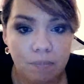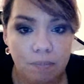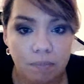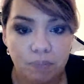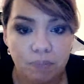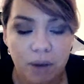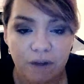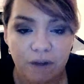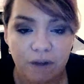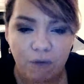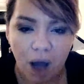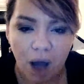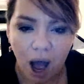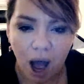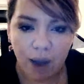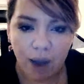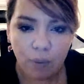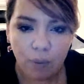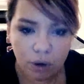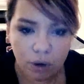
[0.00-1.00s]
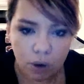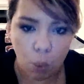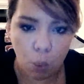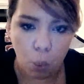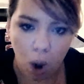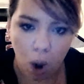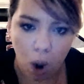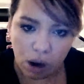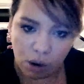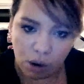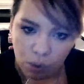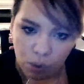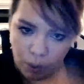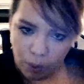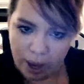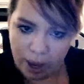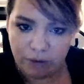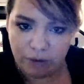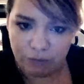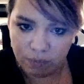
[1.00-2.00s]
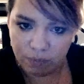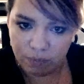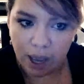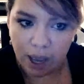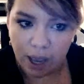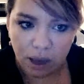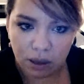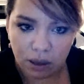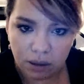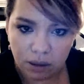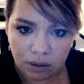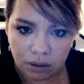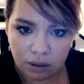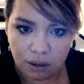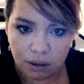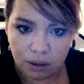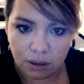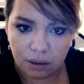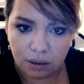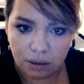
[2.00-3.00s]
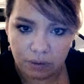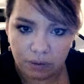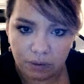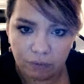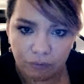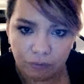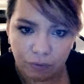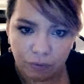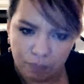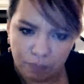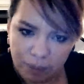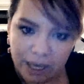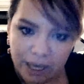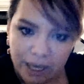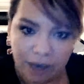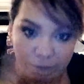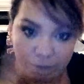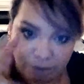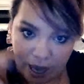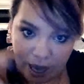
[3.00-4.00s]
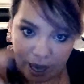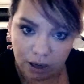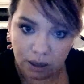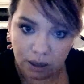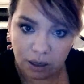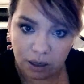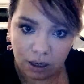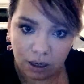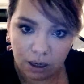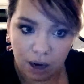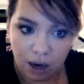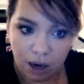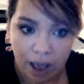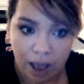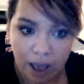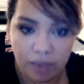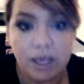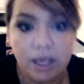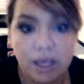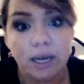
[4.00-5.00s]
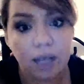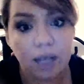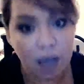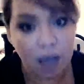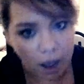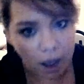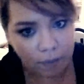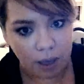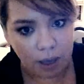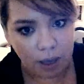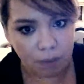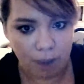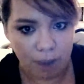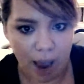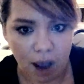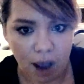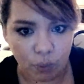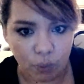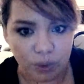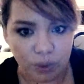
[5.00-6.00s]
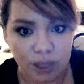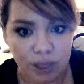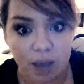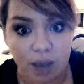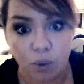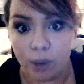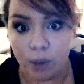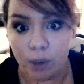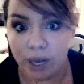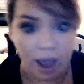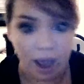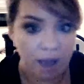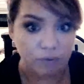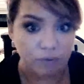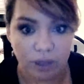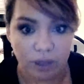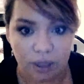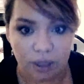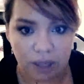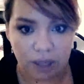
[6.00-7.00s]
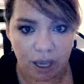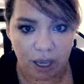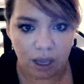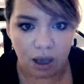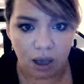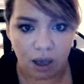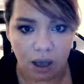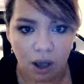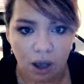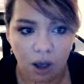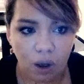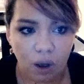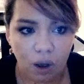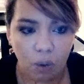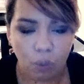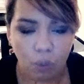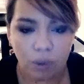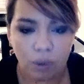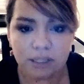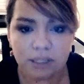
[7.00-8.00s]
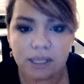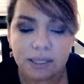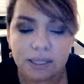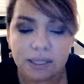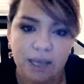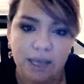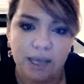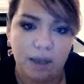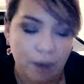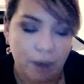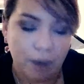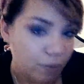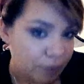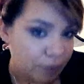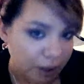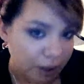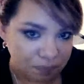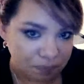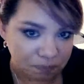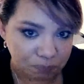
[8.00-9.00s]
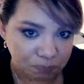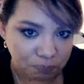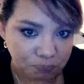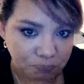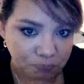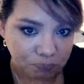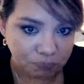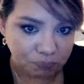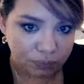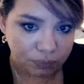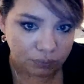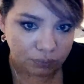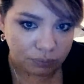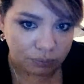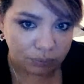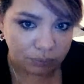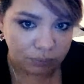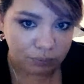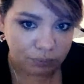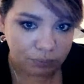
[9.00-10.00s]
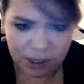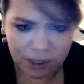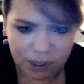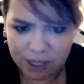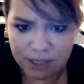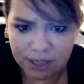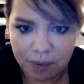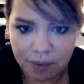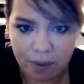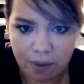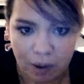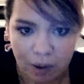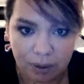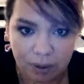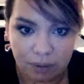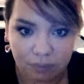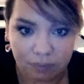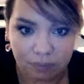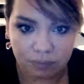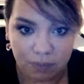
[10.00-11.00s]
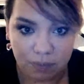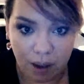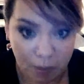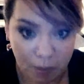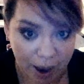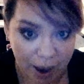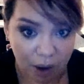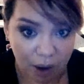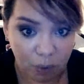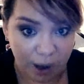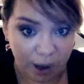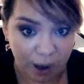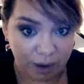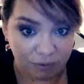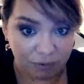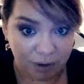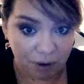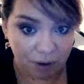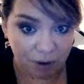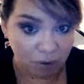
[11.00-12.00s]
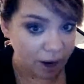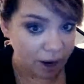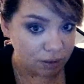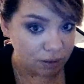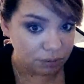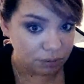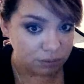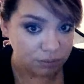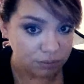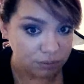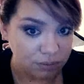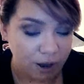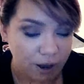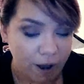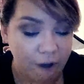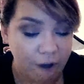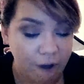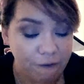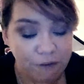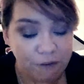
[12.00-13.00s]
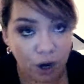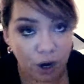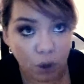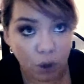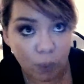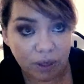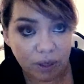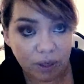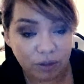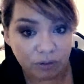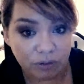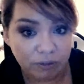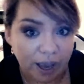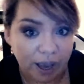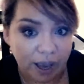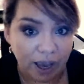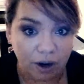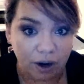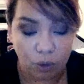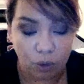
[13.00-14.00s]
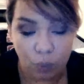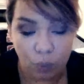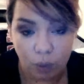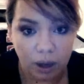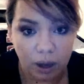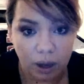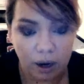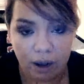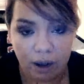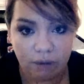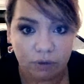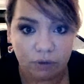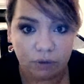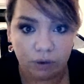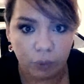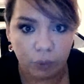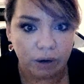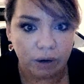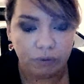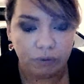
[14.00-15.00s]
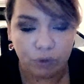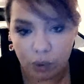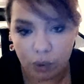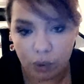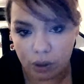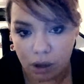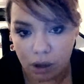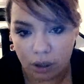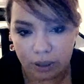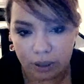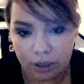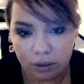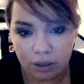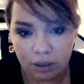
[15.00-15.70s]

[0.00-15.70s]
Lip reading: But if I were to walk away from that, from being a fan, and then coming back when they win everything, what does that say about me? What does that say about me? I'm a bandwagon fan, right? A fair weather fan, or whatever you want to call it.